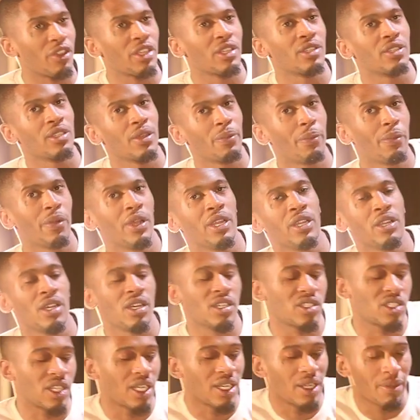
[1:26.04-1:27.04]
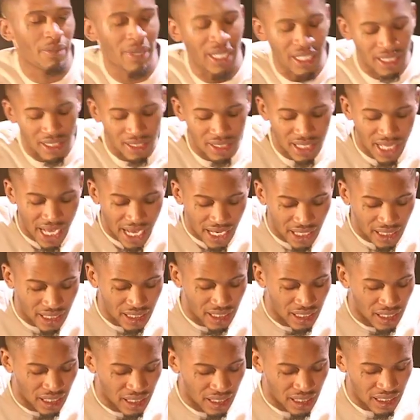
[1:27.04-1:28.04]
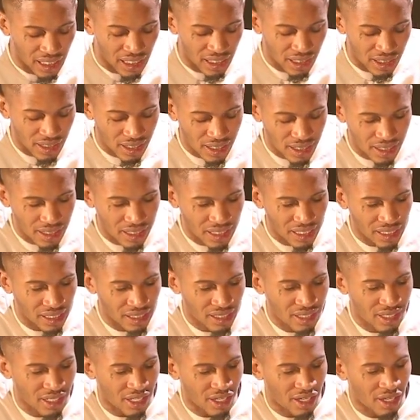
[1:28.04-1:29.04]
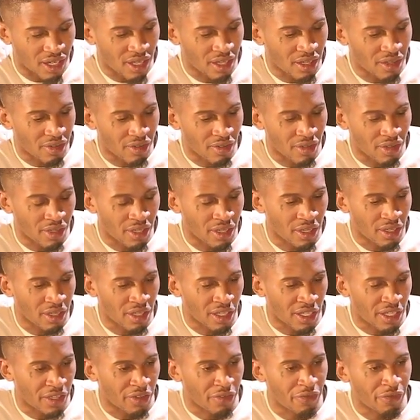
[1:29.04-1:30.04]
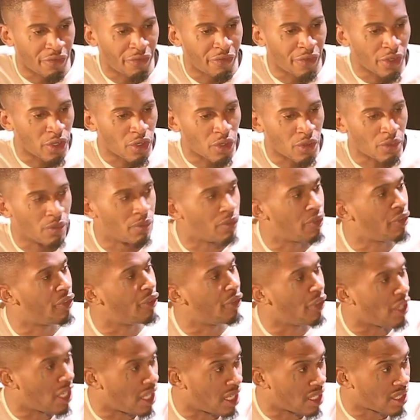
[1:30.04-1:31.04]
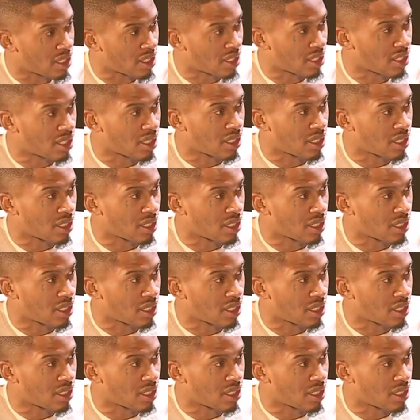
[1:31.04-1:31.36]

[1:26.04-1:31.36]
the point I was trying to make is like it's a film first,